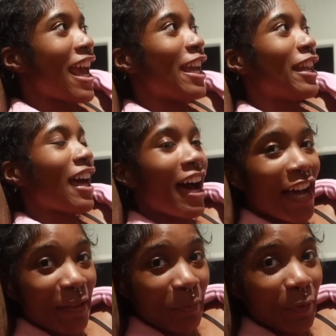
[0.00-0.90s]
And
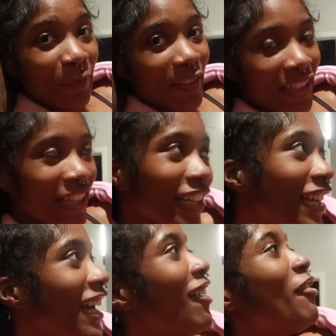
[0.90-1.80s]
I'm moving
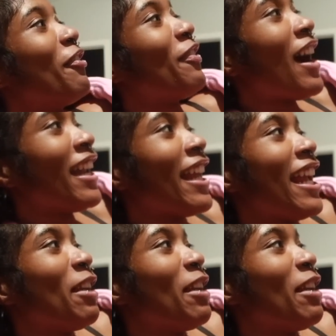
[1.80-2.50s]
on Friday